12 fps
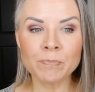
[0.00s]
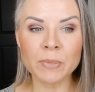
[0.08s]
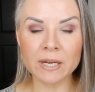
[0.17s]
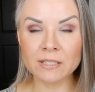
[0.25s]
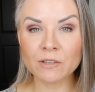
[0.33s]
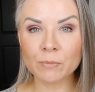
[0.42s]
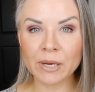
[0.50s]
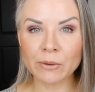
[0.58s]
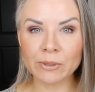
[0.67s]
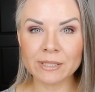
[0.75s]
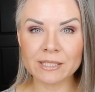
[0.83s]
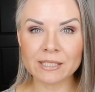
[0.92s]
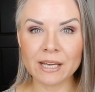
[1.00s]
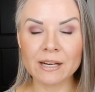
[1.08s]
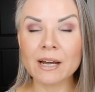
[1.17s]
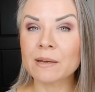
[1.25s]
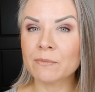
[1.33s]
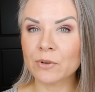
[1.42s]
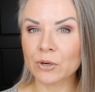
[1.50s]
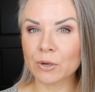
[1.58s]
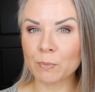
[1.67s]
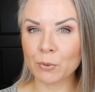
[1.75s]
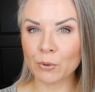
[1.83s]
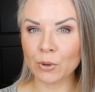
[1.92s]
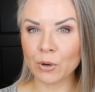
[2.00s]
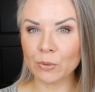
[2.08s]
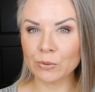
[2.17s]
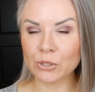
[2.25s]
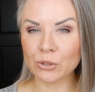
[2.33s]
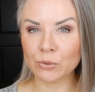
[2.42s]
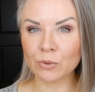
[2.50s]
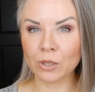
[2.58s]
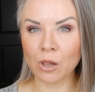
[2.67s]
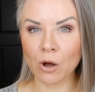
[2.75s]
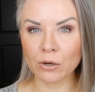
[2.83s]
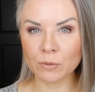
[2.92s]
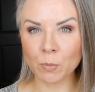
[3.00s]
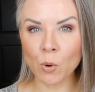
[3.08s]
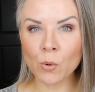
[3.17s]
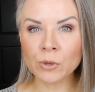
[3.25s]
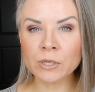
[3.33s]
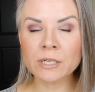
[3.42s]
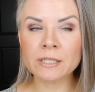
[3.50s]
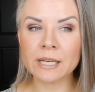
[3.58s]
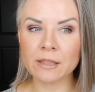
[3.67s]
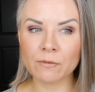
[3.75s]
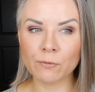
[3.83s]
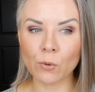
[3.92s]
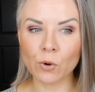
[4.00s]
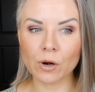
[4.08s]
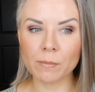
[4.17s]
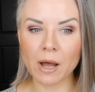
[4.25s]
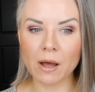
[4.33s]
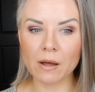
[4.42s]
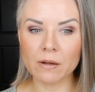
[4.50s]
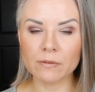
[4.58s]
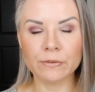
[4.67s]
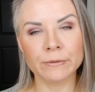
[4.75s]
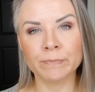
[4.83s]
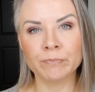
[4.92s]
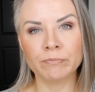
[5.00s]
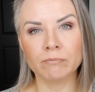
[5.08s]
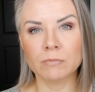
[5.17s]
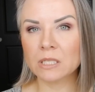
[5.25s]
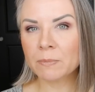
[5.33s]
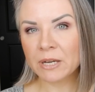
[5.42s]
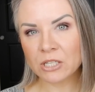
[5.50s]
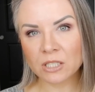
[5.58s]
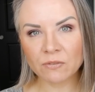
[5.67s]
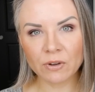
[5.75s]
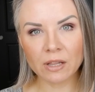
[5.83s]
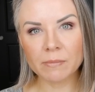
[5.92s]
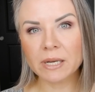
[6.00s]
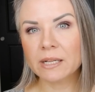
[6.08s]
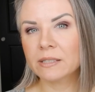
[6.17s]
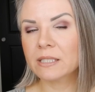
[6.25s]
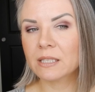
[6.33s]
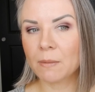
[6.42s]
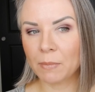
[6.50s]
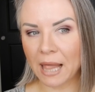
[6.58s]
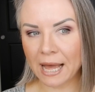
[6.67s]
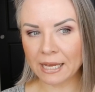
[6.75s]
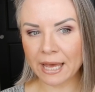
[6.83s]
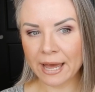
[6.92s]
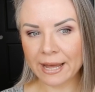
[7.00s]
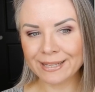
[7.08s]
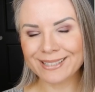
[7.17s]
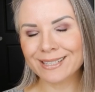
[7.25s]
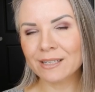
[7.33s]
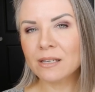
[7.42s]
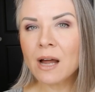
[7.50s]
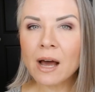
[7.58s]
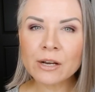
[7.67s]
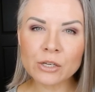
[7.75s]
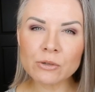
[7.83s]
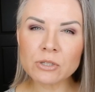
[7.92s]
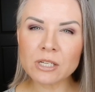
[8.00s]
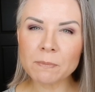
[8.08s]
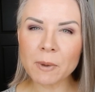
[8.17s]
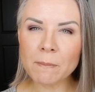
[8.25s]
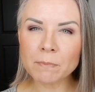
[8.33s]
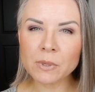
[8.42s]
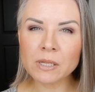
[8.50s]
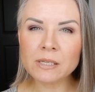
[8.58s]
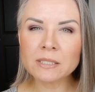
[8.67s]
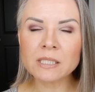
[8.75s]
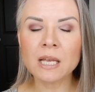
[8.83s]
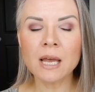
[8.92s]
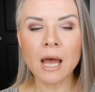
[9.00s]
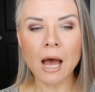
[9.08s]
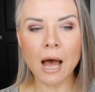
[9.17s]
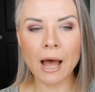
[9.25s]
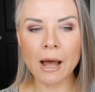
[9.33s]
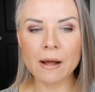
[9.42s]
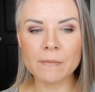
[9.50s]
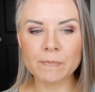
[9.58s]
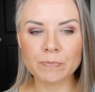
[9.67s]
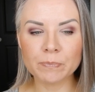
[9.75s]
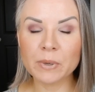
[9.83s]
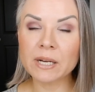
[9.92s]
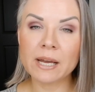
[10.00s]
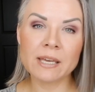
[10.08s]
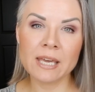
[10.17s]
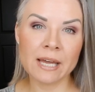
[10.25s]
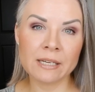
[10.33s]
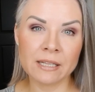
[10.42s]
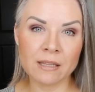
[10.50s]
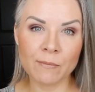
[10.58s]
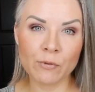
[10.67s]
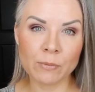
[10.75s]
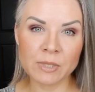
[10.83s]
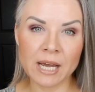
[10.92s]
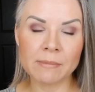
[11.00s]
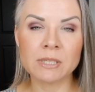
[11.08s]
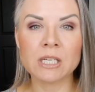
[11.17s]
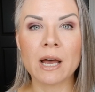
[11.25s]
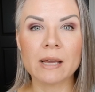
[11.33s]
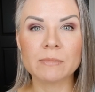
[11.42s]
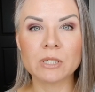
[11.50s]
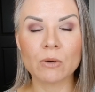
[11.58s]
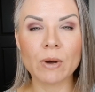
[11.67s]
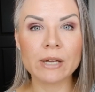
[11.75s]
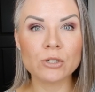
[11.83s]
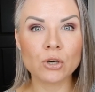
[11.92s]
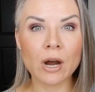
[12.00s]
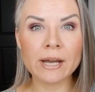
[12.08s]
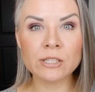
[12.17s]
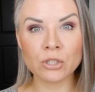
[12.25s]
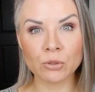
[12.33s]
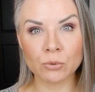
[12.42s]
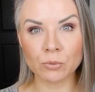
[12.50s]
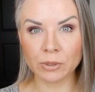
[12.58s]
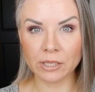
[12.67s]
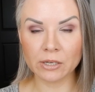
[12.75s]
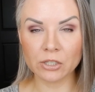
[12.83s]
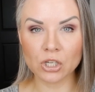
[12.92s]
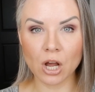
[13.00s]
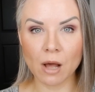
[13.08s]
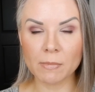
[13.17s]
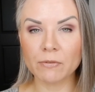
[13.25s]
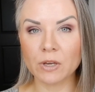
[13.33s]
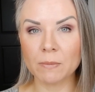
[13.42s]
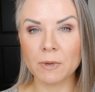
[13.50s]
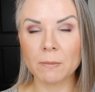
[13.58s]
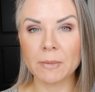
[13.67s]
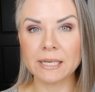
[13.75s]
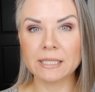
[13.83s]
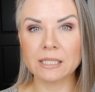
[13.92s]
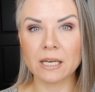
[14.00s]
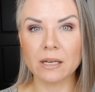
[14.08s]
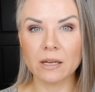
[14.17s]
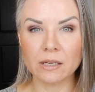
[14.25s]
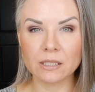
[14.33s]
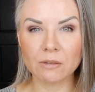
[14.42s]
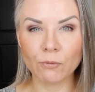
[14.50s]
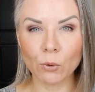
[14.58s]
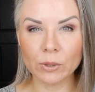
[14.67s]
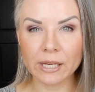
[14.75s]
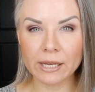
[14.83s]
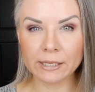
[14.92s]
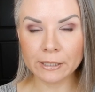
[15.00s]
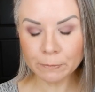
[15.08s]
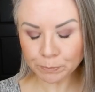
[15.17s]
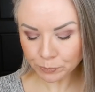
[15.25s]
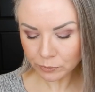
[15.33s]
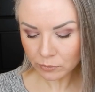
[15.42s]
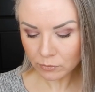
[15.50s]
Because of my oily skin, I am very prone to clogged pores in the form of sebaceous filaments, blackheads, not usually pimples, um, but I can get them from time to time. So I try to do a really good job of keeping my skin exfoliated